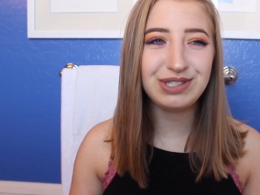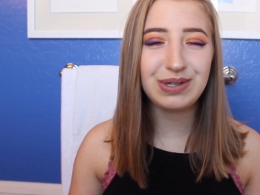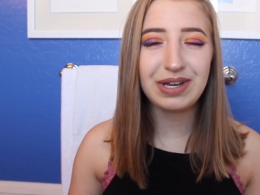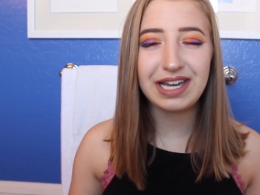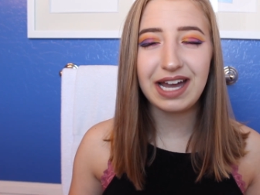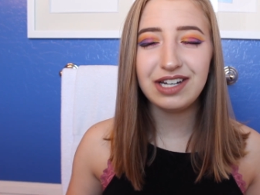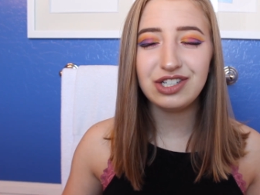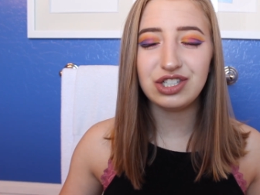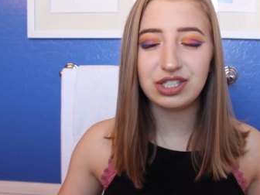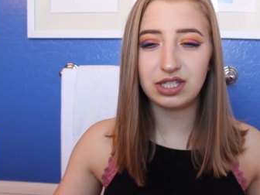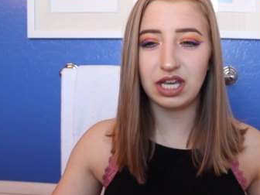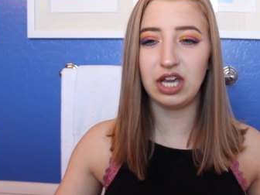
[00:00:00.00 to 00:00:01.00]
so I kind of
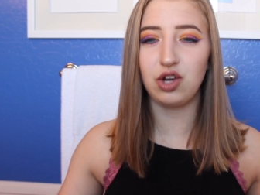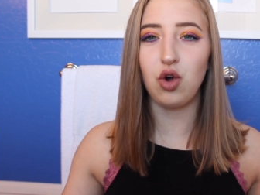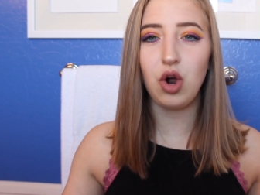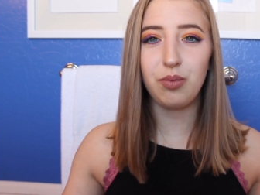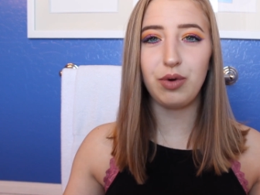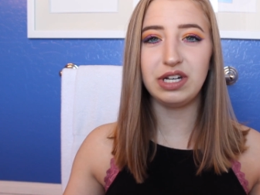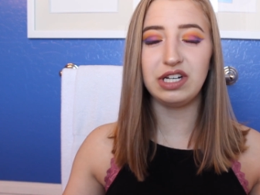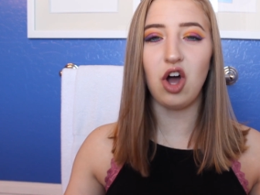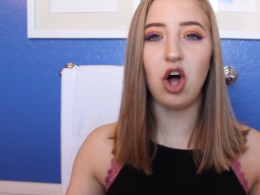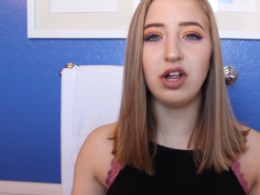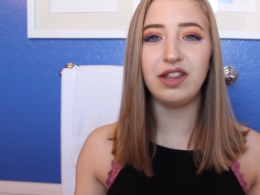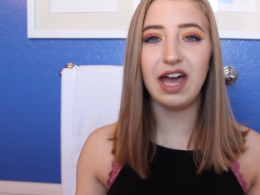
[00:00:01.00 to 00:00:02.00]
just incorporated
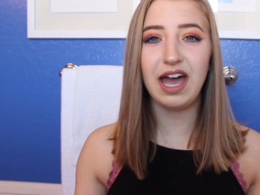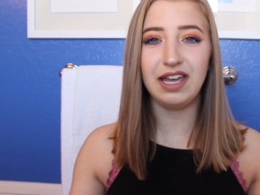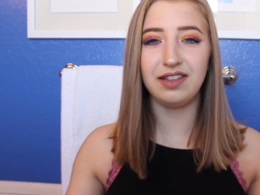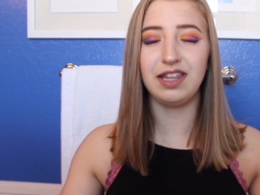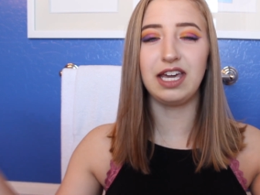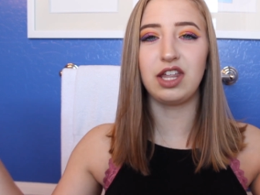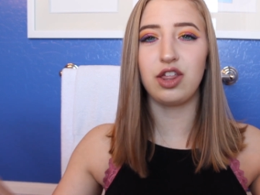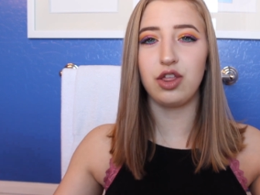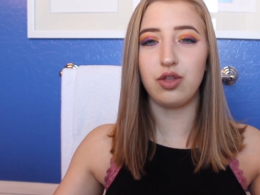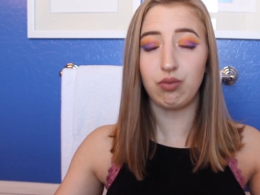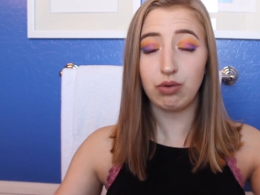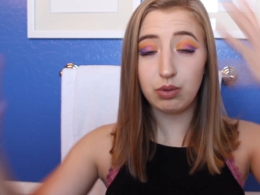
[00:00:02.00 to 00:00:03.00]
all of that and like
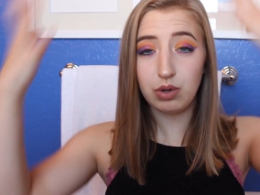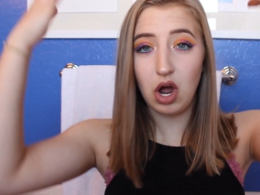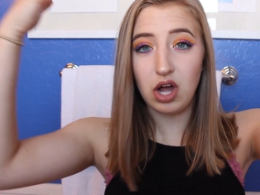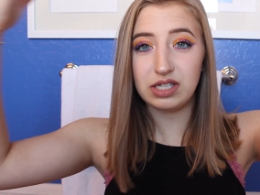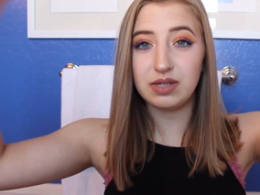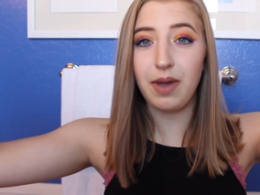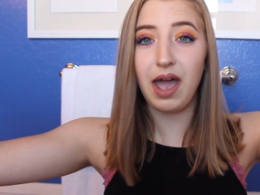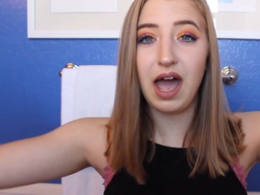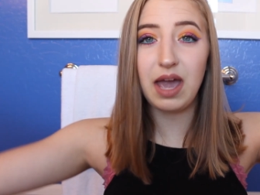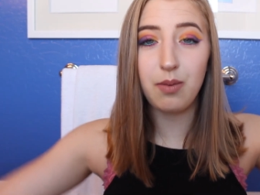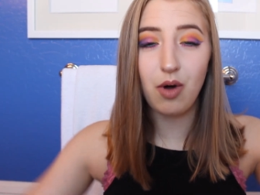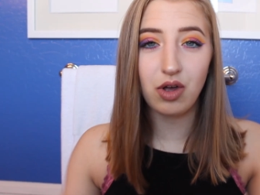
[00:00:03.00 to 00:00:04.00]
threw it onto my
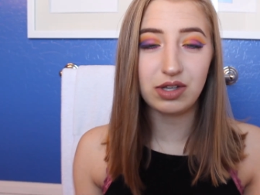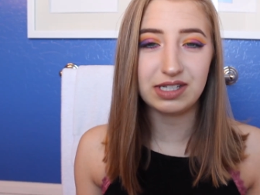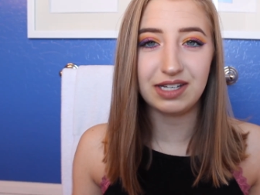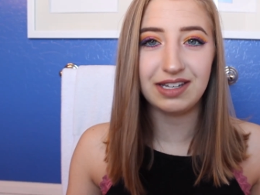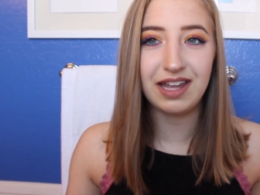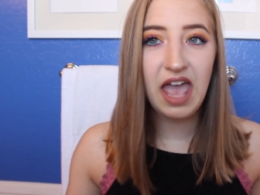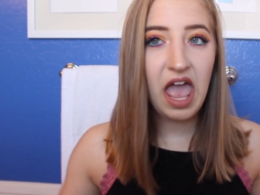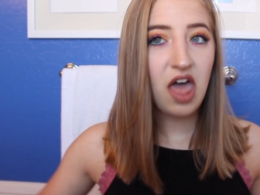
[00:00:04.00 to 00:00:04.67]
eyeballs, and